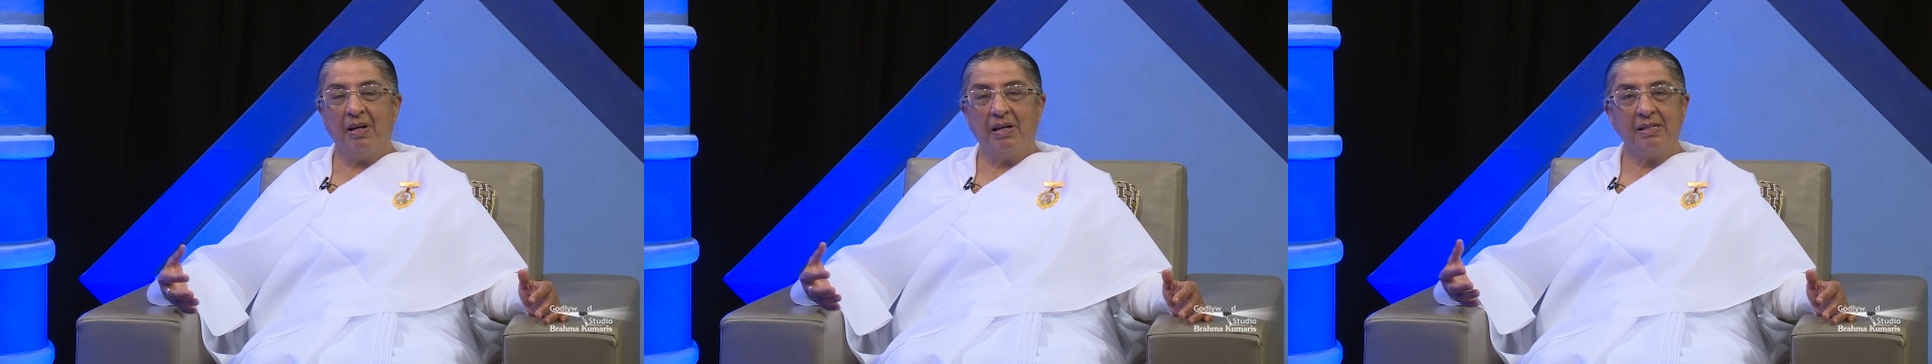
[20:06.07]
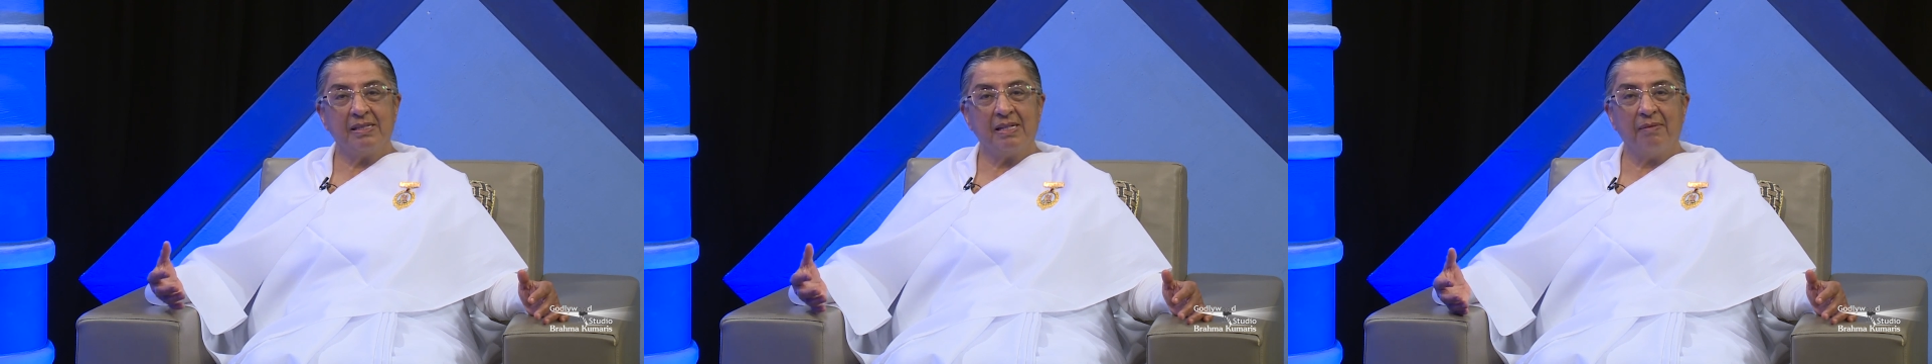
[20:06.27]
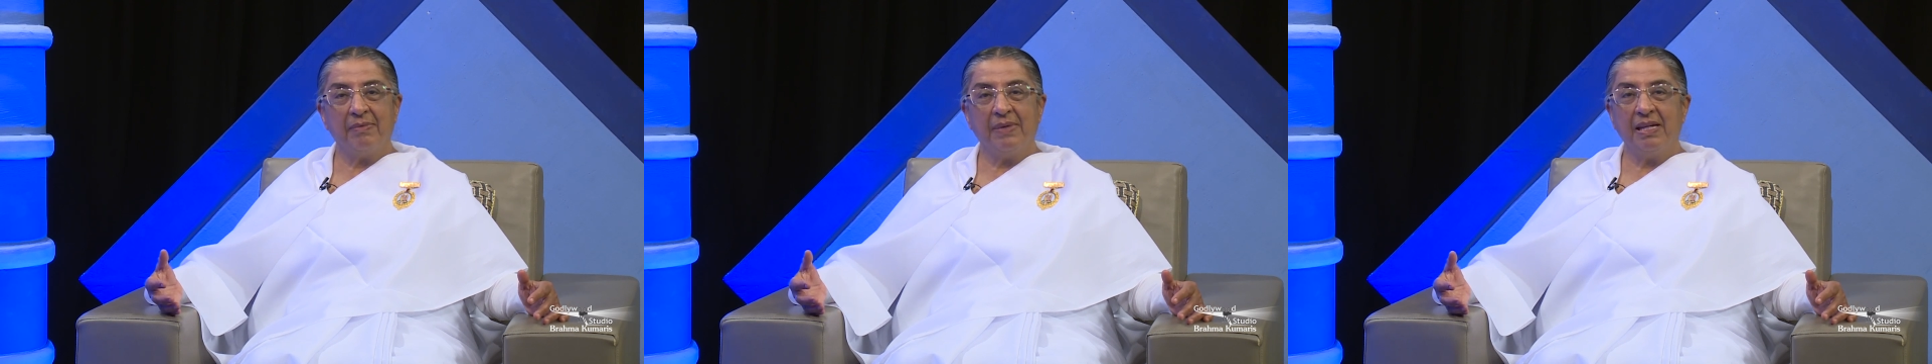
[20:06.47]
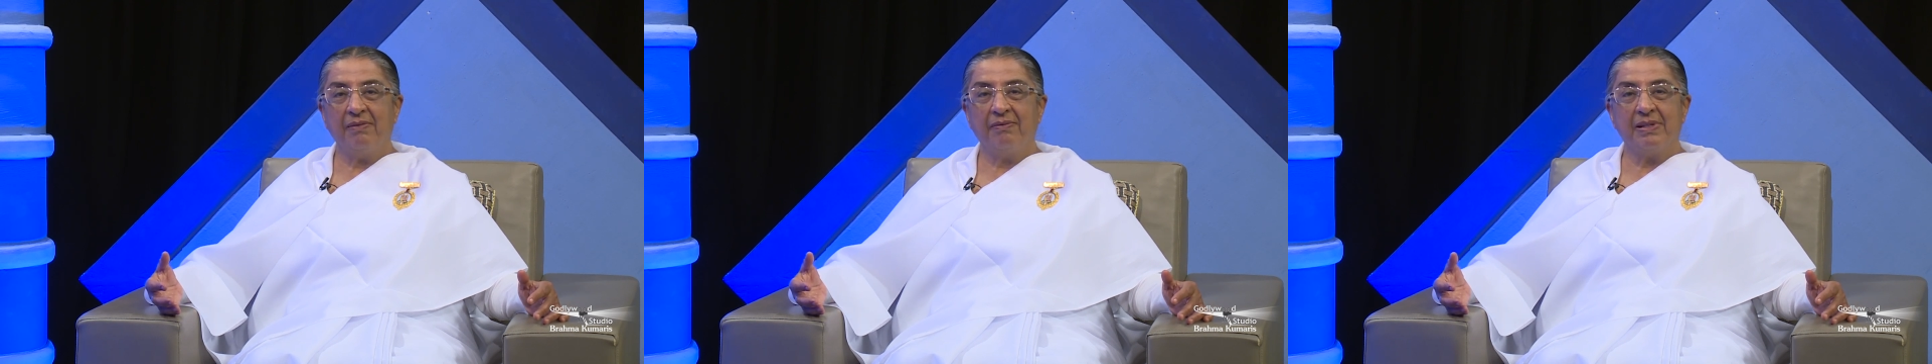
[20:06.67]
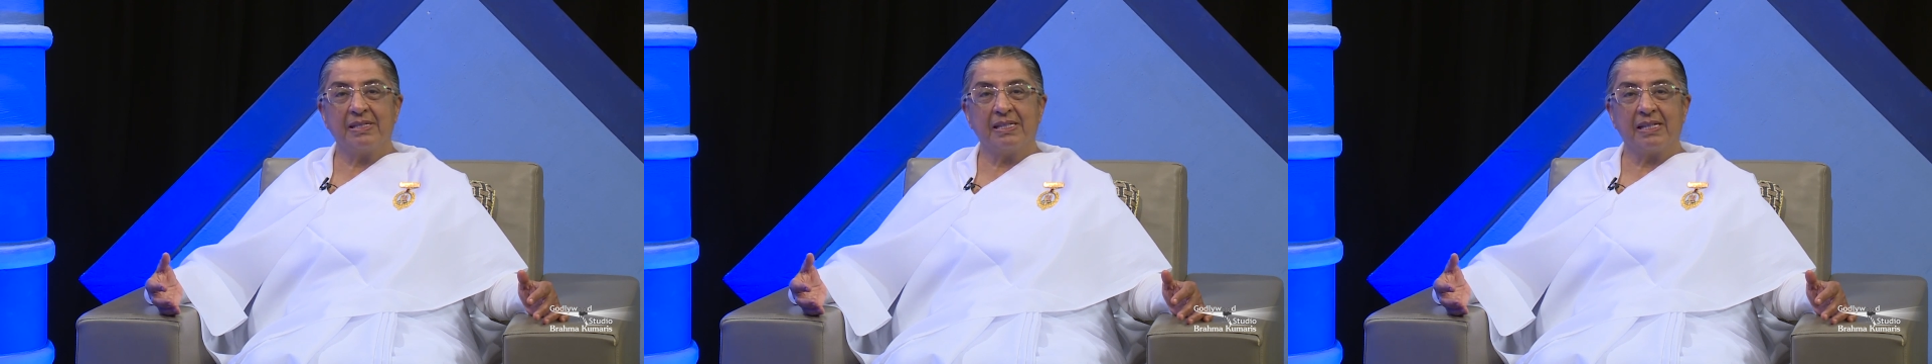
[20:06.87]
not something
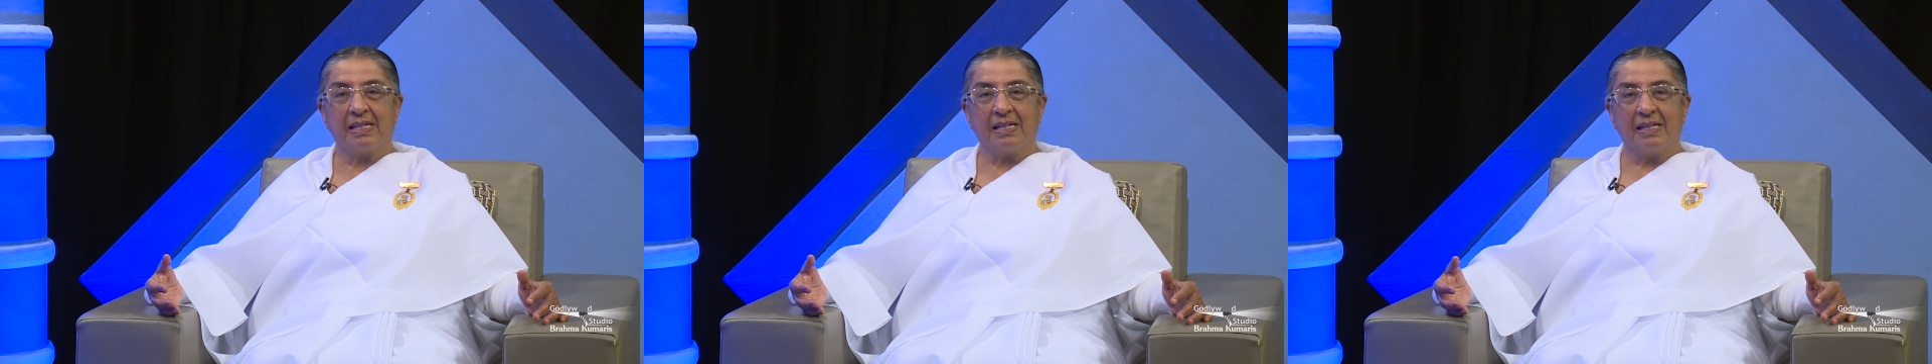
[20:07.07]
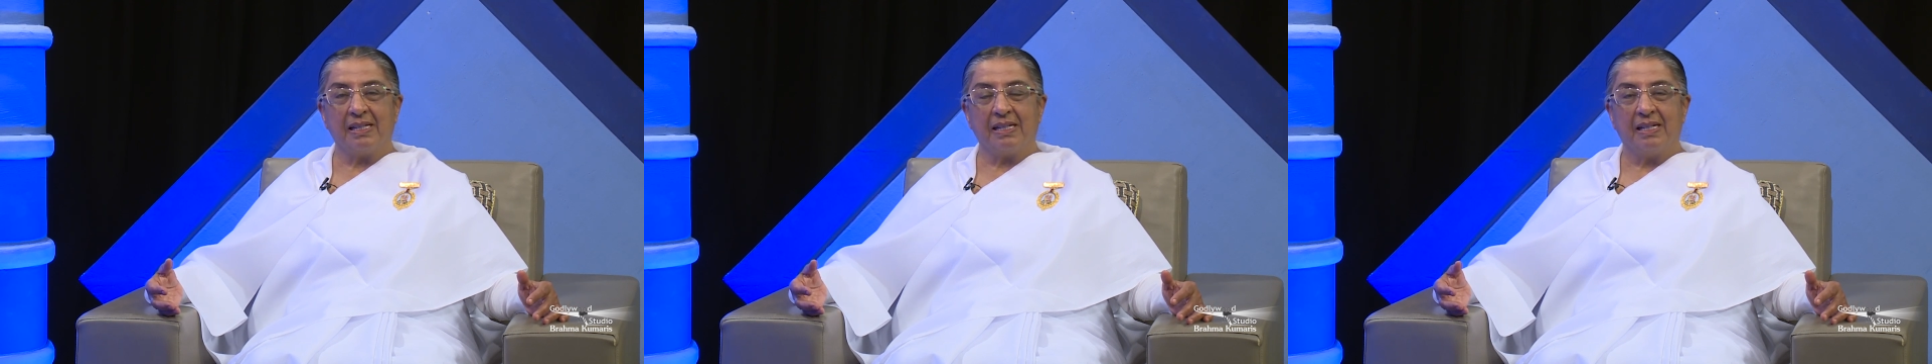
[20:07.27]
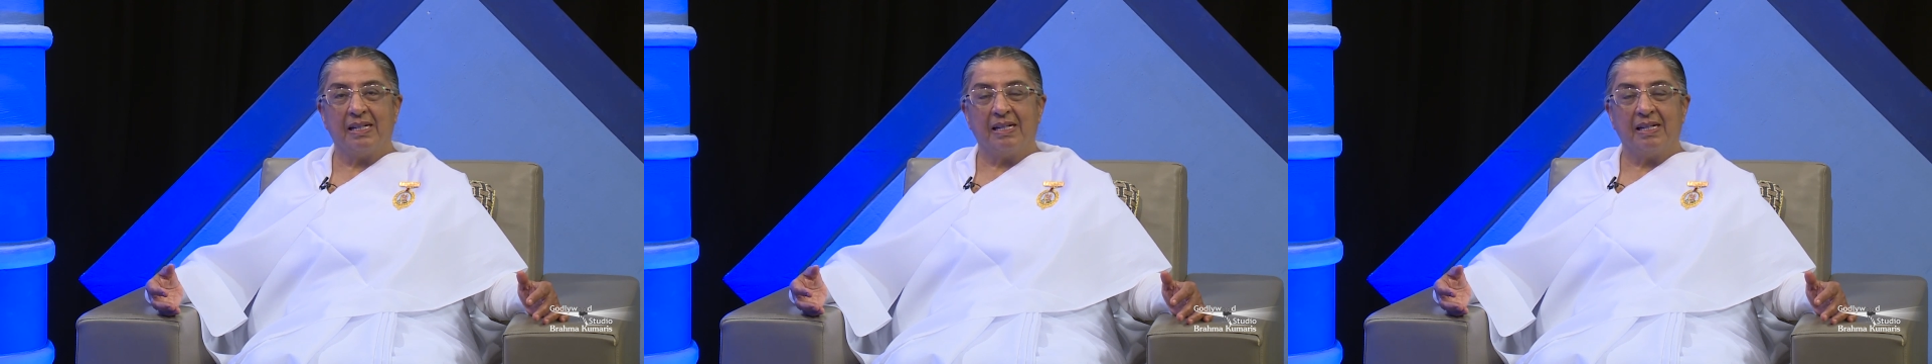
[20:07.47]
physical,